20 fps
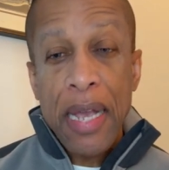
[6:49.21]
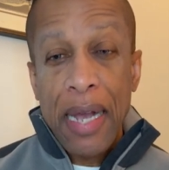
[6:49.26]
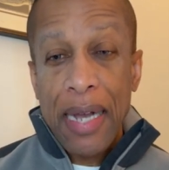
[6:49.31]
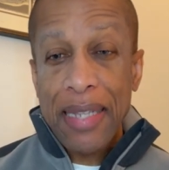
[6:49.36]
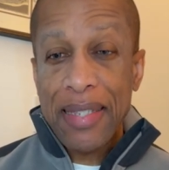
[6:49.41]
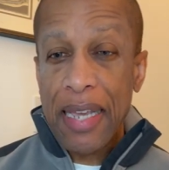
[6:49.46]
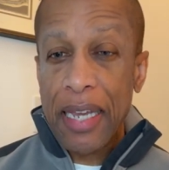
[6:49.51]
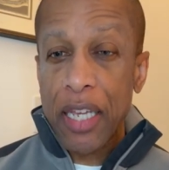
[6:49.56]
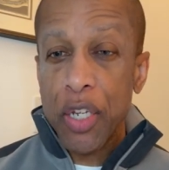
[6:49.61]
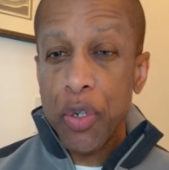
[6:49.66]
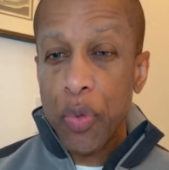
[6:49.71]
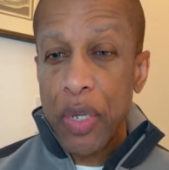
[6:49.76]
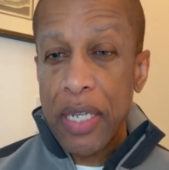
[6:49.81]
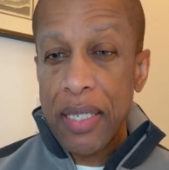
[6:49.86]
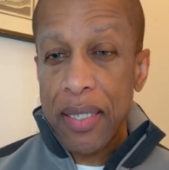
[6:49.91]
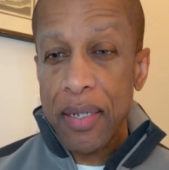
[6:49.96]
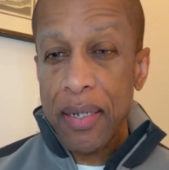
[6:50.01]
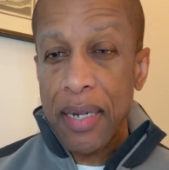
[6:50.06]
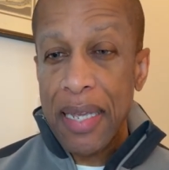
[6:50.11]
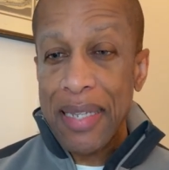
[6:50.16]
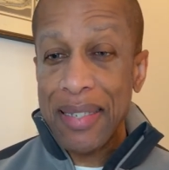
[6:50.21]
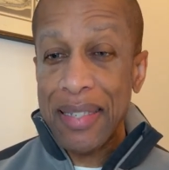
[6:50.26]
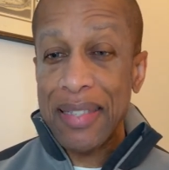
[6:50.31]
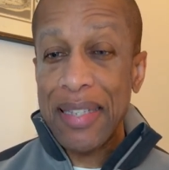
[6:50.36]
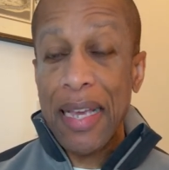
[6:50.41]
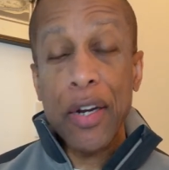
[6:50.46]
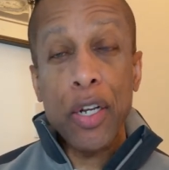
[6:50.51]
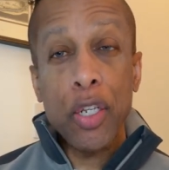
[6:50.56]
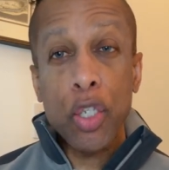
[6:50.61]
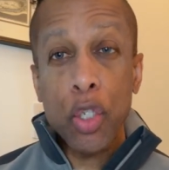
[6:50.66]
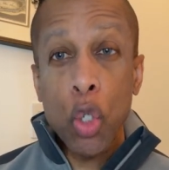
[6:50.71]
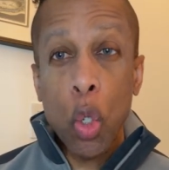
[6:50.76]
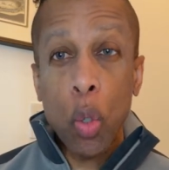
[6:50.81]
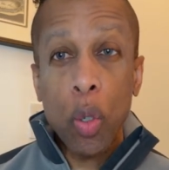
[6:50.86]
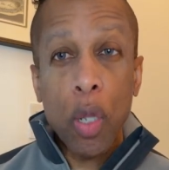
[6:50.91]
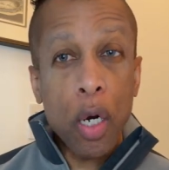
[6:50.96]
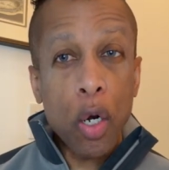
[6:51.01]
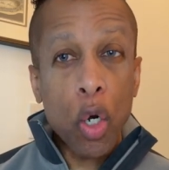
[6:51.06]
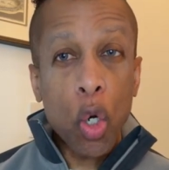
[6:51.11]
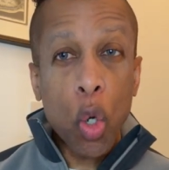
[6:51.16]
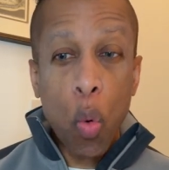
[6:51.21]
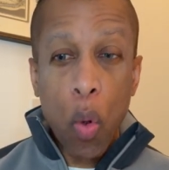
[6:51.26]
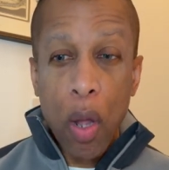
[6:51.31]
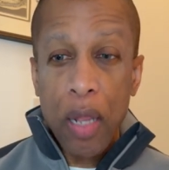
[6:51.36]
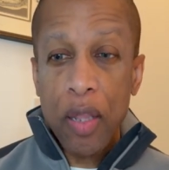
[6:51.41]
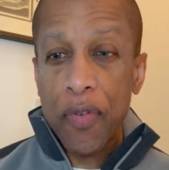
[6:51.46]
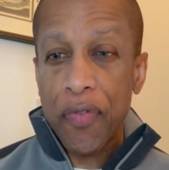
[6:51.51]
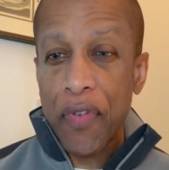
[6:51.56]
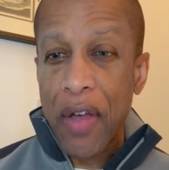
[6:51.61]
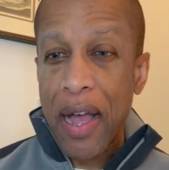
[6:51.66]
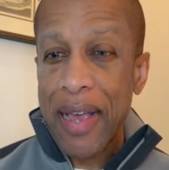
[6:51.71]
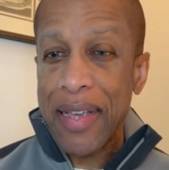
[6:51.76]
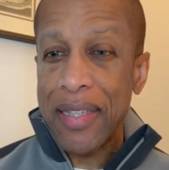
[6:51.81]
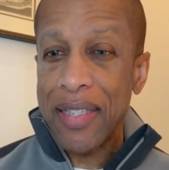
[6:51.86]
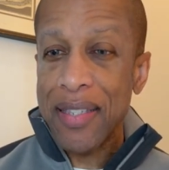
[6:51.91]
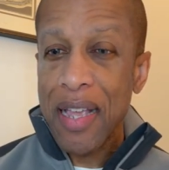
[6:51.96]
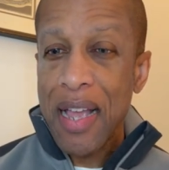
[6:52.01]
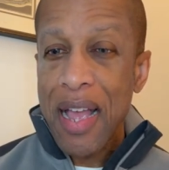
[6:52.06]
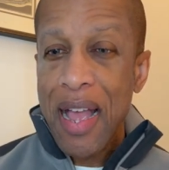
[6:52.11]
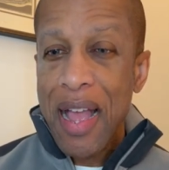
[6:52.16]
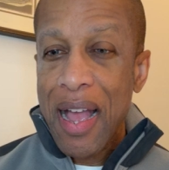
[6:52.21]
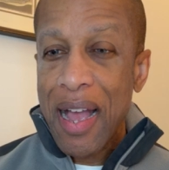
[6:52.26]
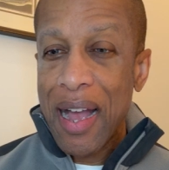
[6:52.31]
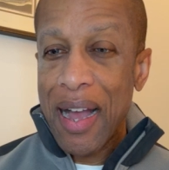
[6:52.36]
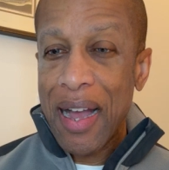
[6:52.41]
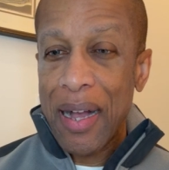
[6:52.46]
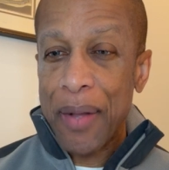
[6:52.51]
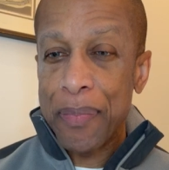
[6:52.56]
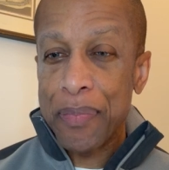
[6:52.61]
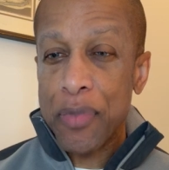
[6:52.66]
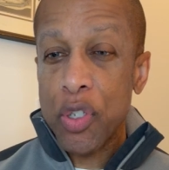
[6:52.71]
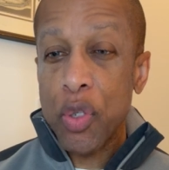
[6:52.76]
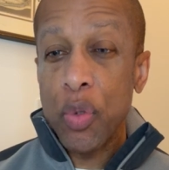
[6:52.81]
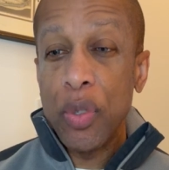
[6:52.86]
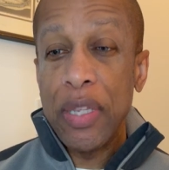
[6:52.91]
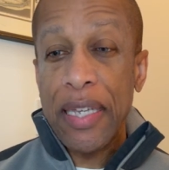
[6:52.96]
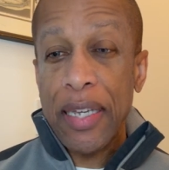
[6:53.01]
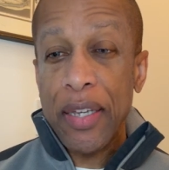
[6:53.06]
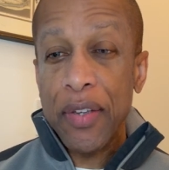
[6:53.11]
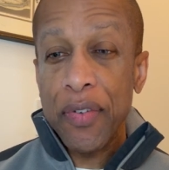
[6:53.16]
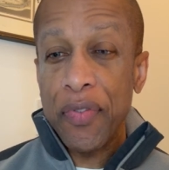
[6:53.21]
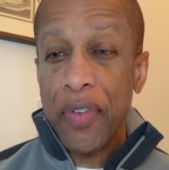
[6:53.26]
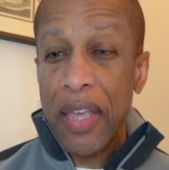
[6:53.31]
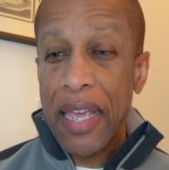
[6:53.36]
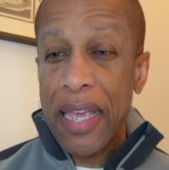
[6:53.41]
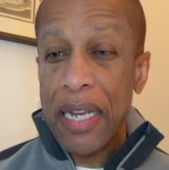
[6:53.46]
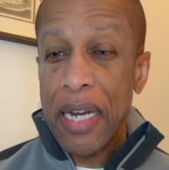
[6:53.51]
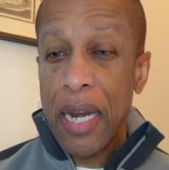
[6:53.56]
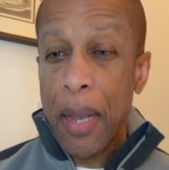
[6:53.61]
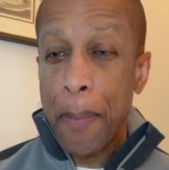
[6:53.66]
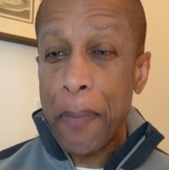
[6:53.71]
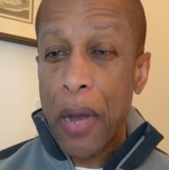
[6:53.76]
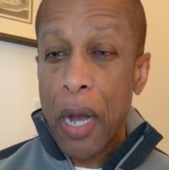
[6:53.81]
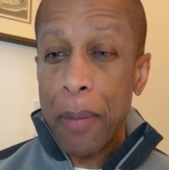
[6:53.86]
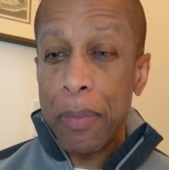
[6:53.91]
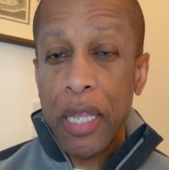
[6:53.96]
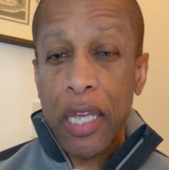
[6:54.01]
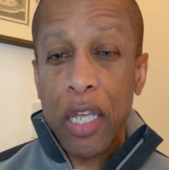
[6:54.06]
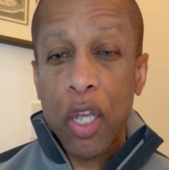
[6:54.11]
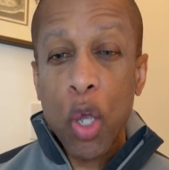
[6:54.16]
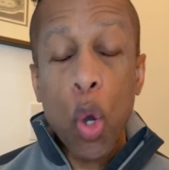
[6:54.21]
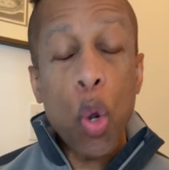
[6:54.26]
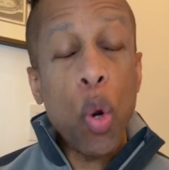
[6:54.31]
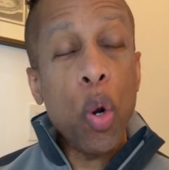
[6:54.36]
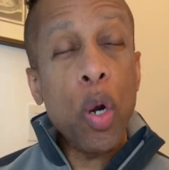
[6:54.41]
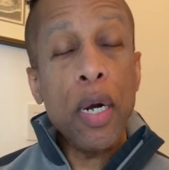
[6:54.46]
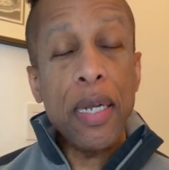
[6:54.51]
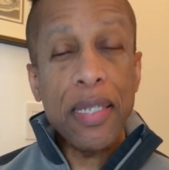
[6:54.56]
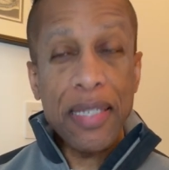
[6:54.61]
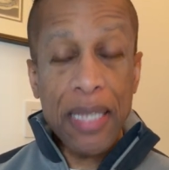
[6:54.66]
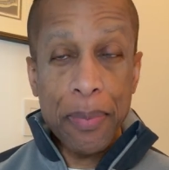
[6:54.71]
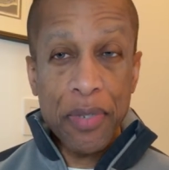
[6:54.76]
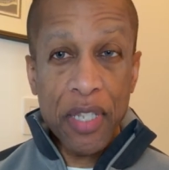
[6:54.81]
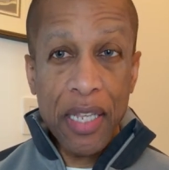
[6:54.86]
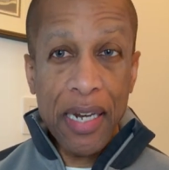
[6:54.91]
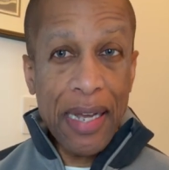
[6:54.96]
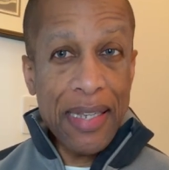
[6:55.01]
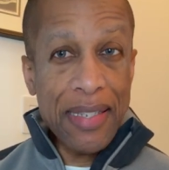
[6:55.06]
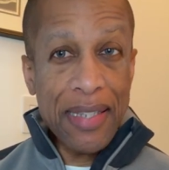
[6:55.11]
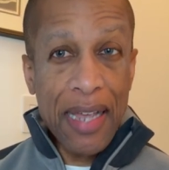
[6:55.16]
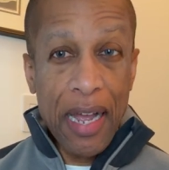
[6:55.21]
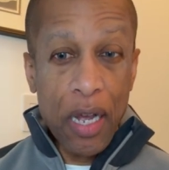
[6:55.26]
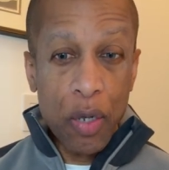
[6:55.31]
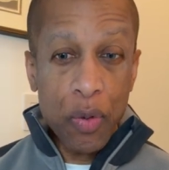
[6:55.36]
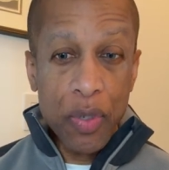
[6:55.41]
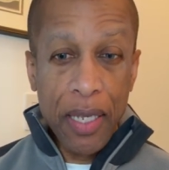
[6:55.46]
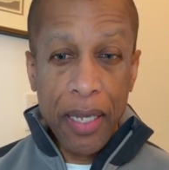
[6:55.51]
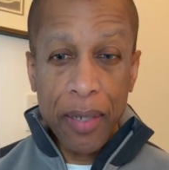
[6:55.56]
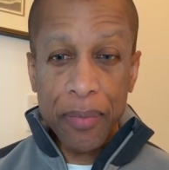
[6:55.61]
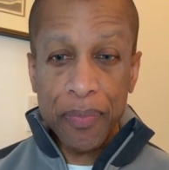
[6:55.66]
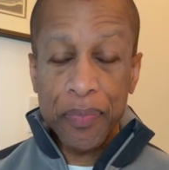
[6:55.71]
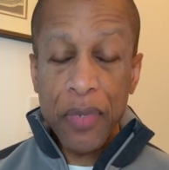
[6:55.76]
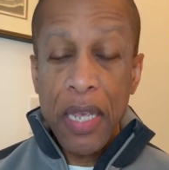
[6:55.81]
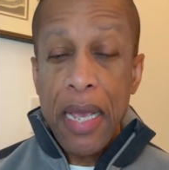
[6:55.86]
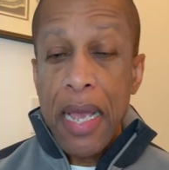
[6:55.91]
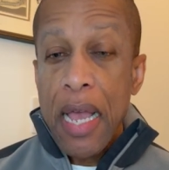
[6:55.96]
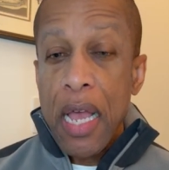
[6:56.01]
A second reason is a tenant no longer qualifies to live in public or subsidized housing.